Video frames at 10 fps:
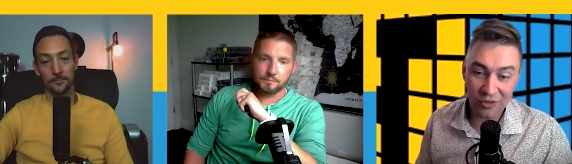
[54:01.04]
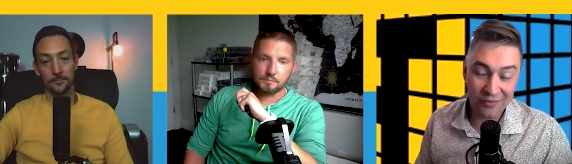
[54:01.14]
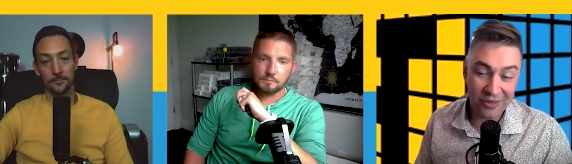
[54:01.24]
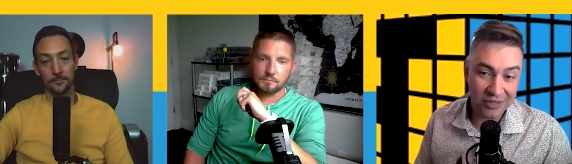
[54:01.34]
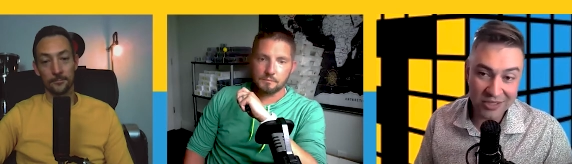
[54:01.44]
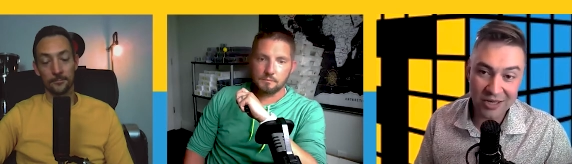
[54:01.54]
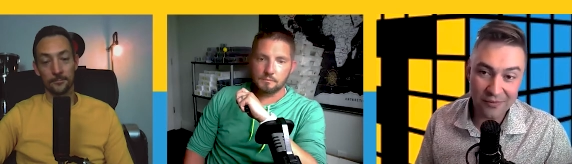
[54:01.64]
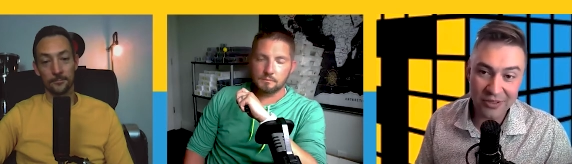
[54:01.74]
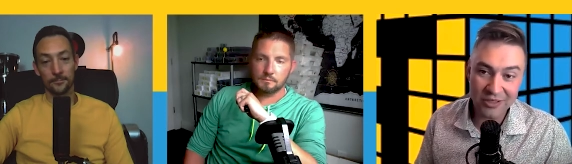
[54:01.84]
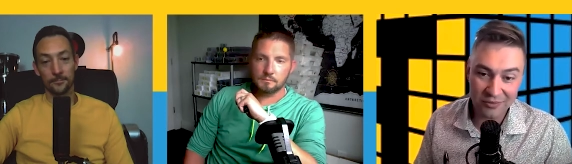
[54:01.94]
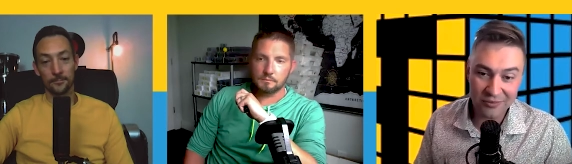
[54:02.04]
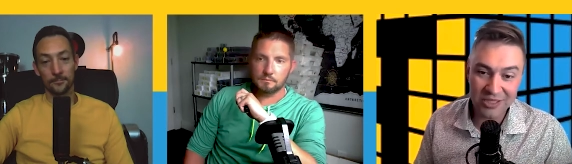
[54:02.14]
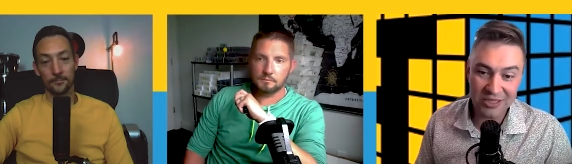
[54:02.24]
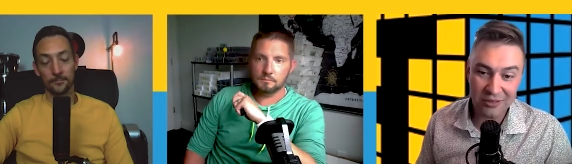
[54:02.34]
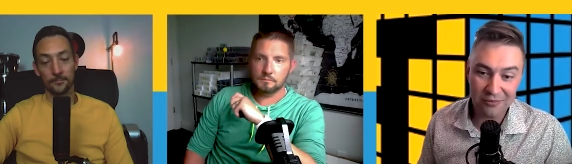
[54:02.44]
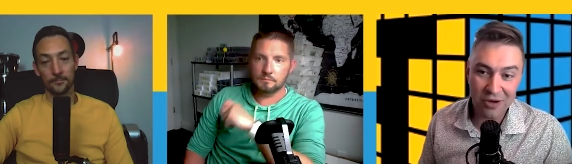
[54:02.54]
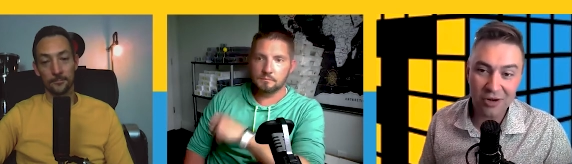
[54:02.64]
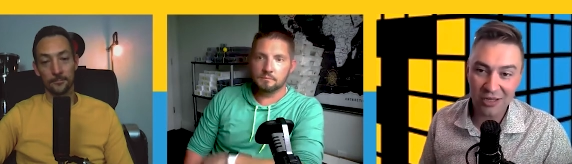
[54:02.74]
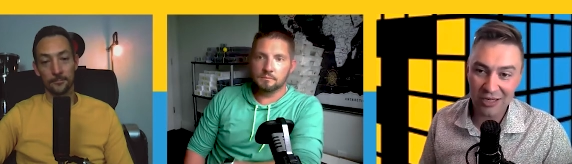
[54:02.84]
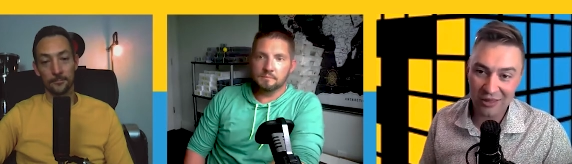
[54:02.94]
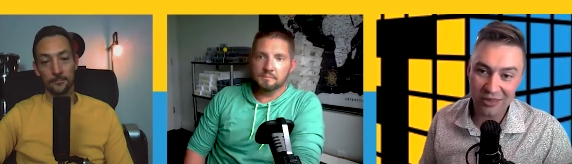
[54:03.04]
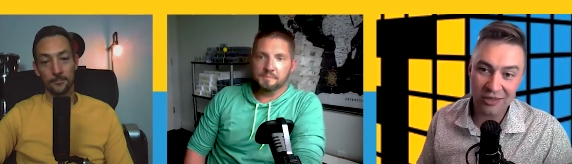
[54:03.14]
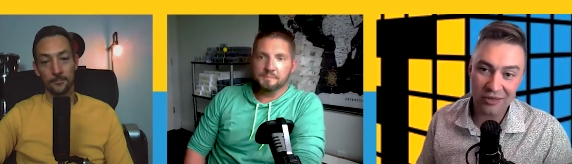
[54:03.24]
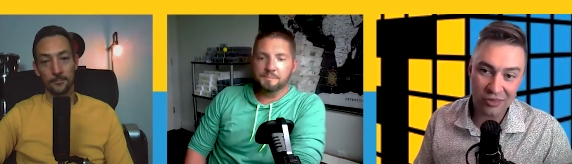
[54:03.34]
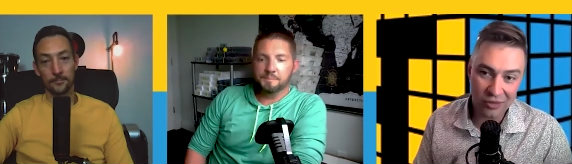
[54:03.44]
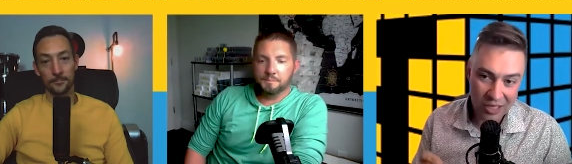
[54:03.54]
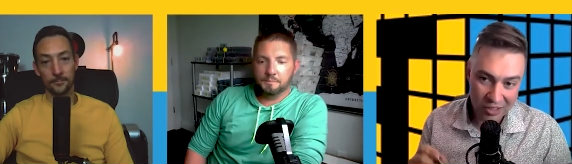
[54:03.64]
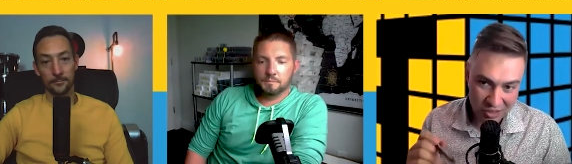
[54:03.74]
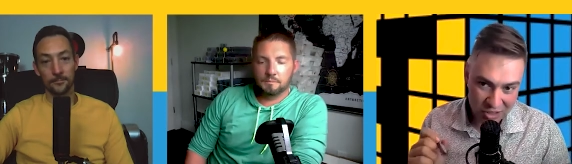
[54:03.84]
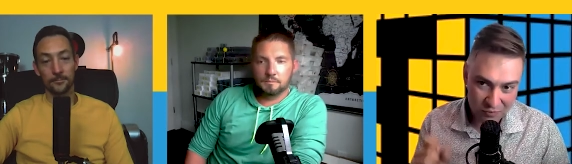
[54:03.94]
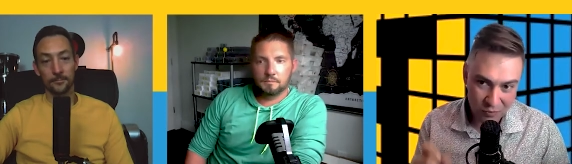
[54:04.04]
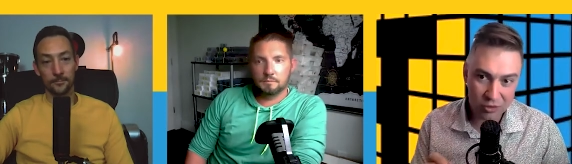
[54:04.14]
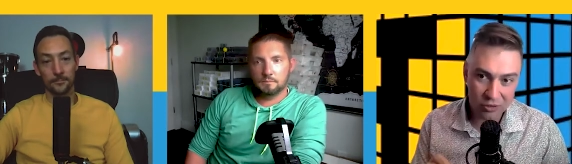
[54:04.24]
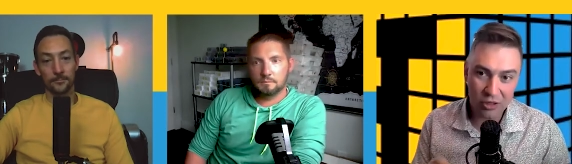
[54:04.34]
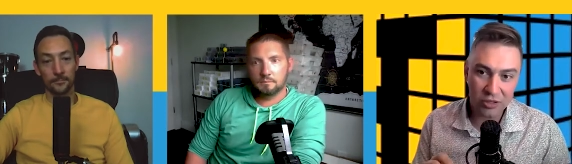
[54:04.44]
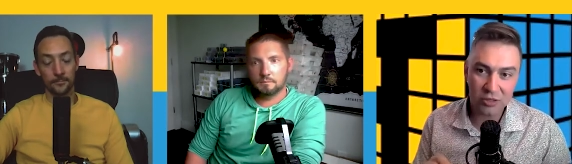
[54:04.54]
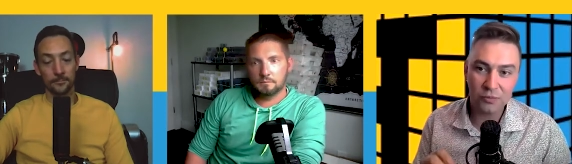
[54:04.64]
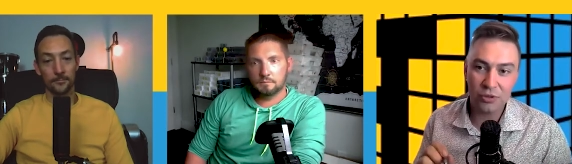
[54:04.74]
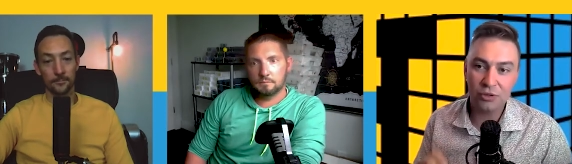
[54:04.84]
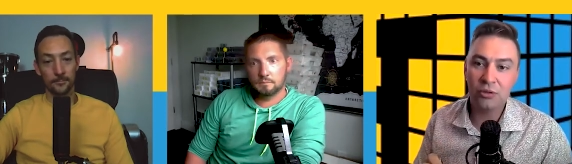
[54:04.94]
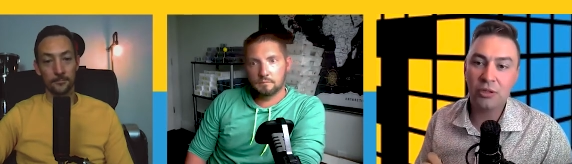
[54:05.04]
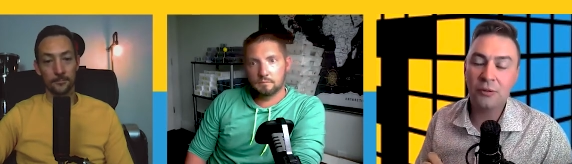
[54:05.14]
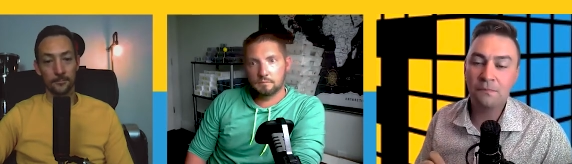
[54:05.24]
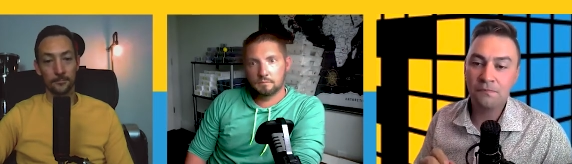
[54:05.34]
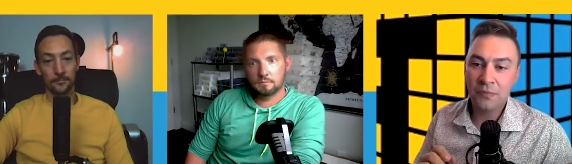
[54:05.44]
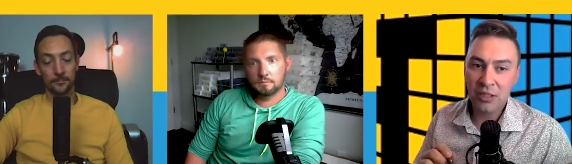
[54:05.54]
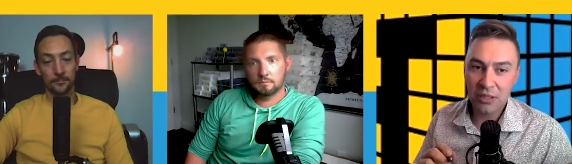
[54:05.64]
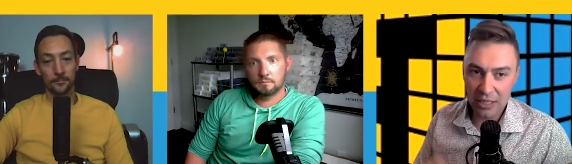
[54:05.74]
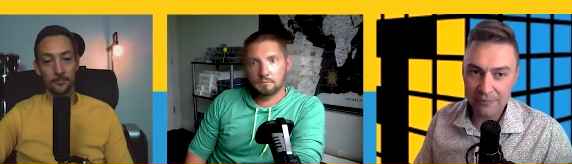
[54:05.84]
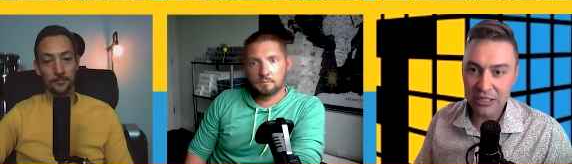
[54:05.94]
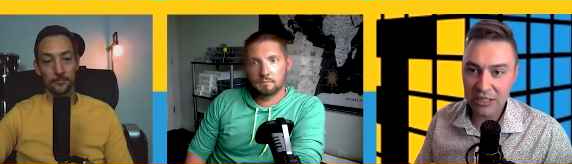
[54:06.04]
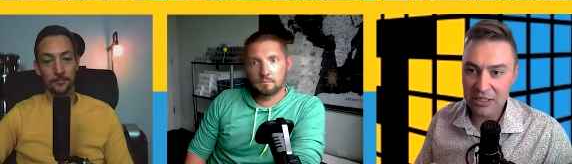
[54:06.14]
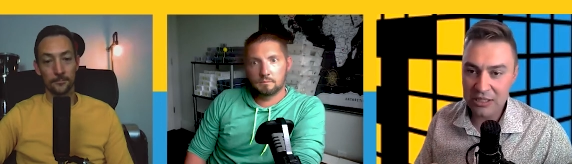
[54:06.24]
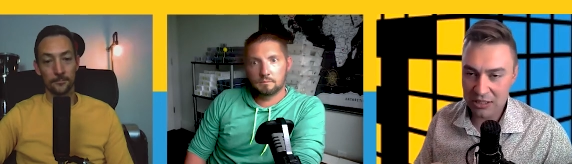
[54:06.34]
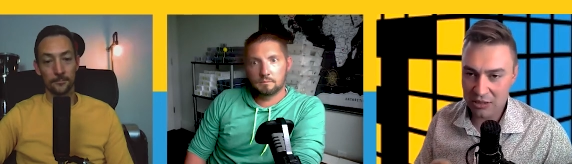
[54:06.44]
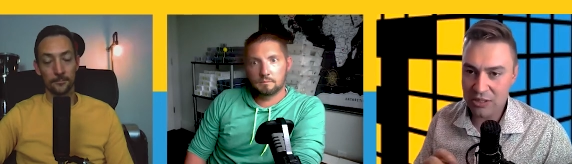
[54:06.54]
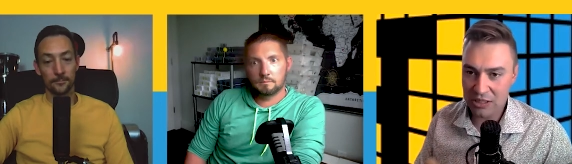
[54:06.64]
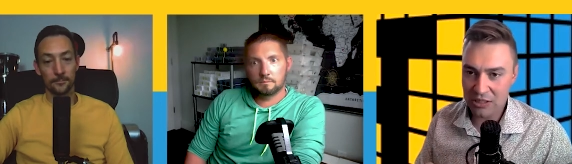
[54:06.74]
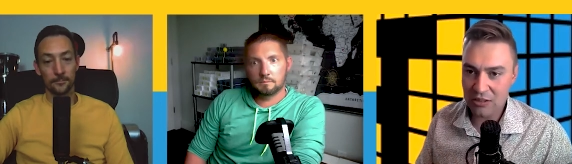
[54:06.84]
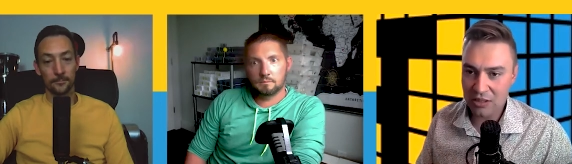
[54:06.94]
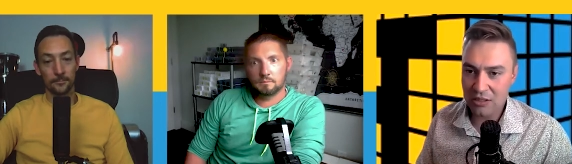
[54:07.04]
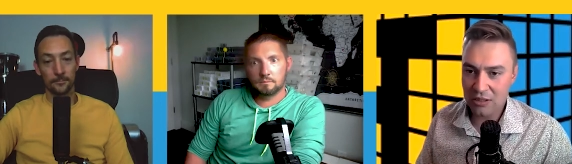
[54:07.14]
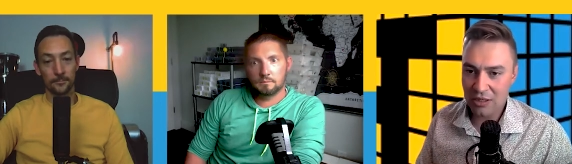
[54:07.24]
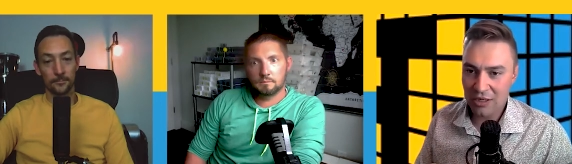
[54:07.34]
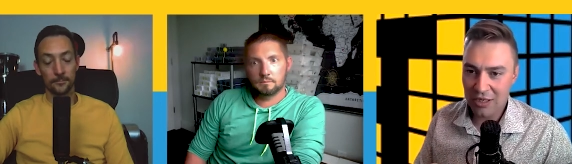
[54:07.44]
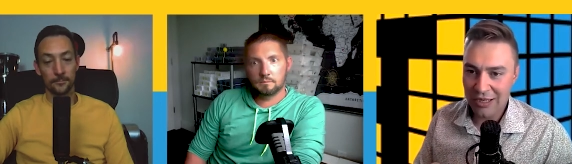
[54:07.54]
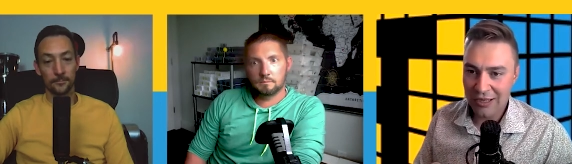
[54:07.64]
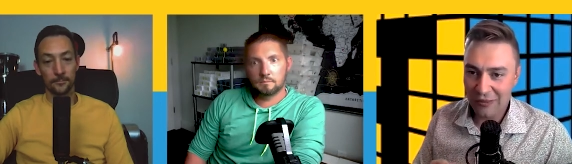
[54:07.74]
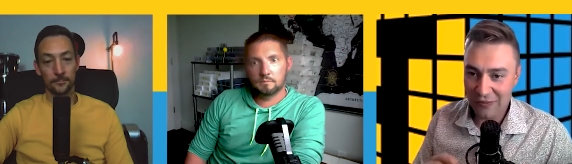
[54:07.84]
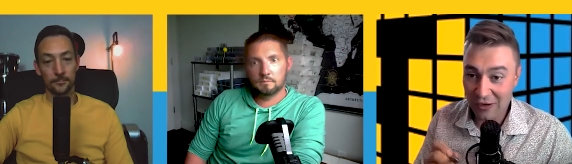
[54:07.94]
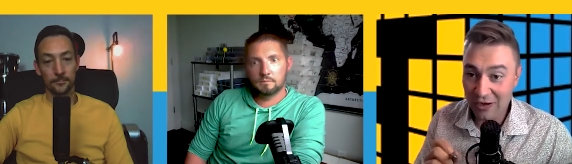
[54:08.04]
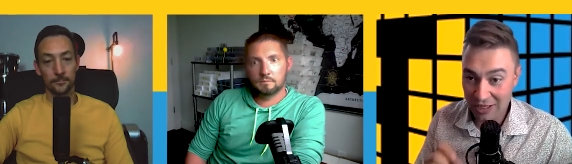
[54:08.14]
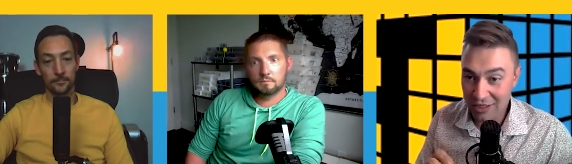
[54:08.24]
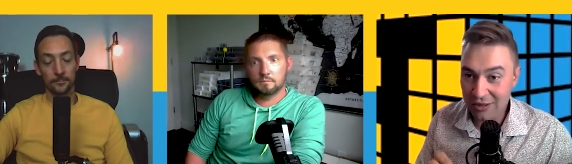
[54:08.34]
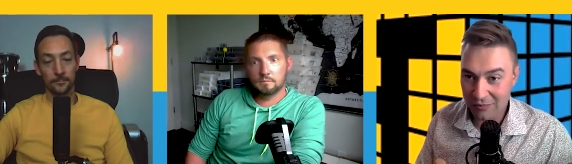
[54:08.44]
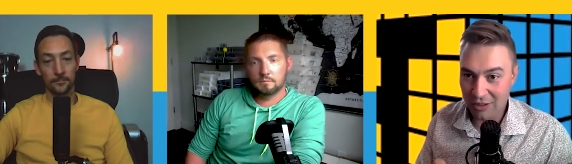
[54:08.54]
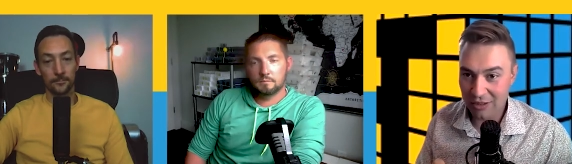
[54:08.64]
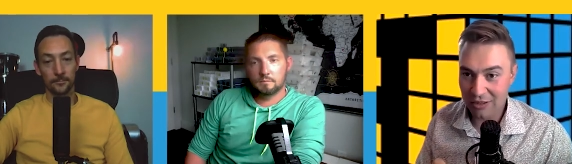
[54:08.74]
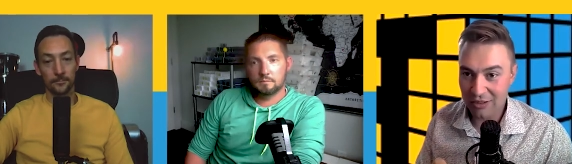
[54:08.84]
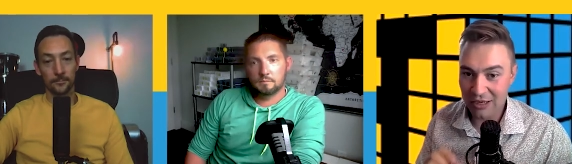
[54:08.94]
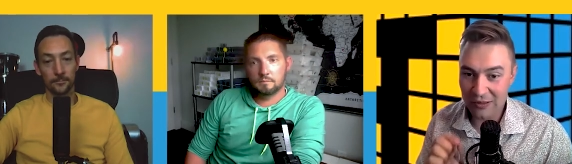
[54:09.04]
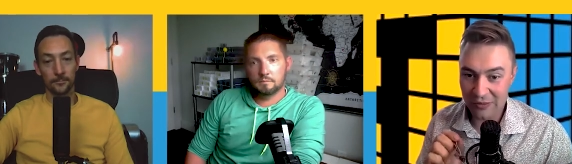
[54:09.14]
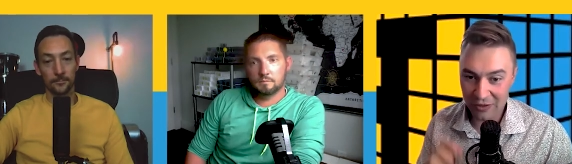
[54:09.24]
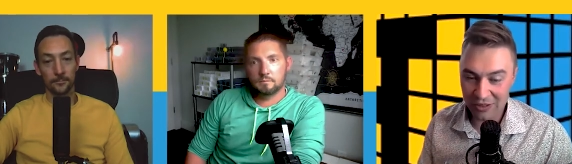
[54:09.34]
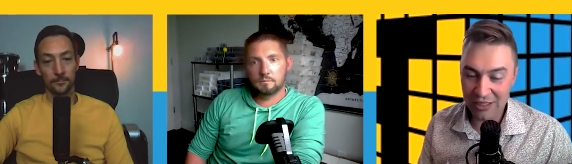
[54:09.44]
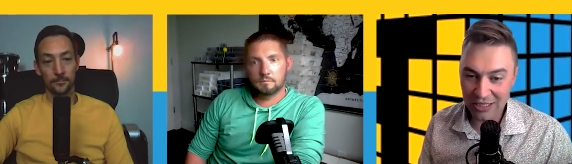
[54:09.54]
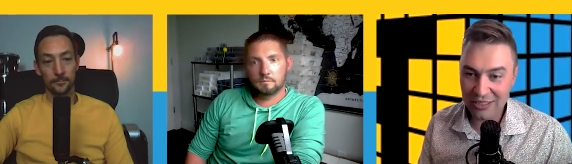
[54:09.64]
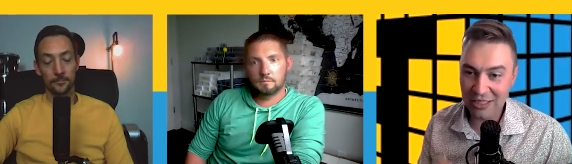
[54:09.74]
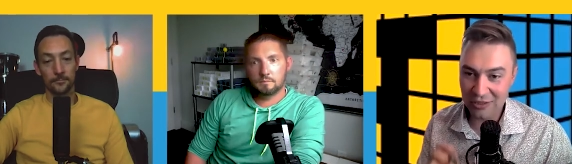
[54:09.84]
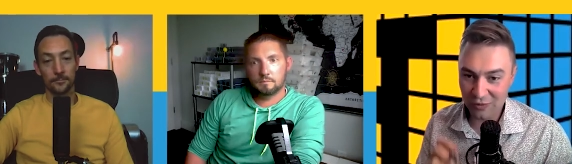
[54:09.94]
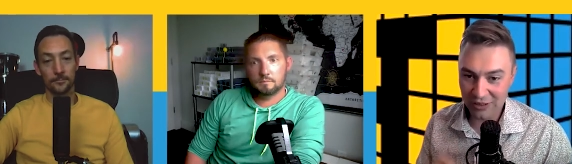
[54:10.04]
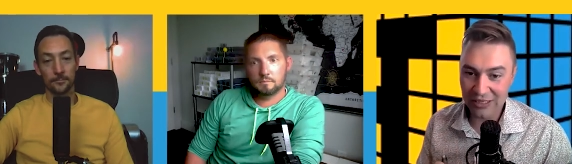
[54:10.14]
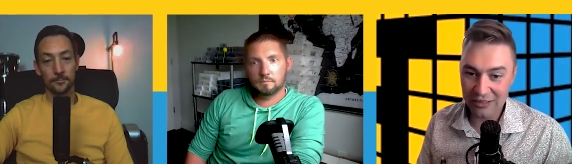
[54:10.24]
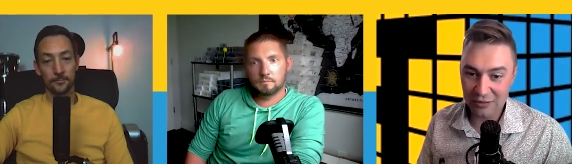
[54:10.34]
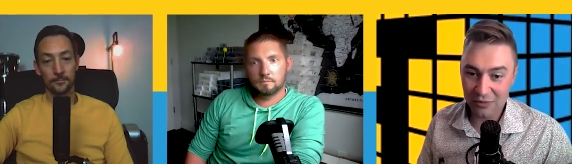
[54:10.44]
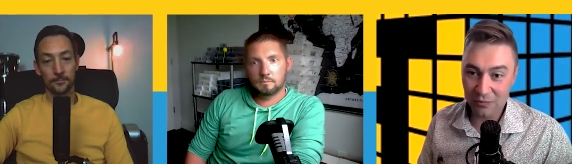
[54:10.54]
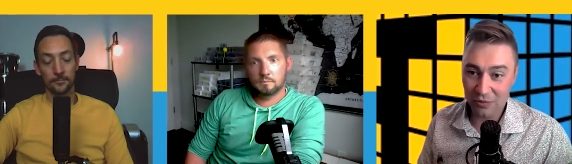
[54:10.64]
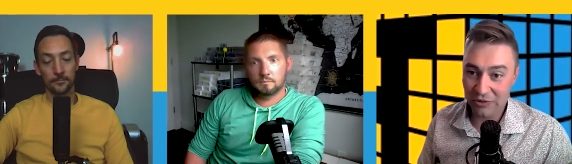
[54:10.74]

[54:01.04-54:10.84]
Speaker 1: them. And these companies are missing the mark. And I think that the smaller entrepreneur companies that you see on there, they're hitting the mark and they're connecting and relating to people.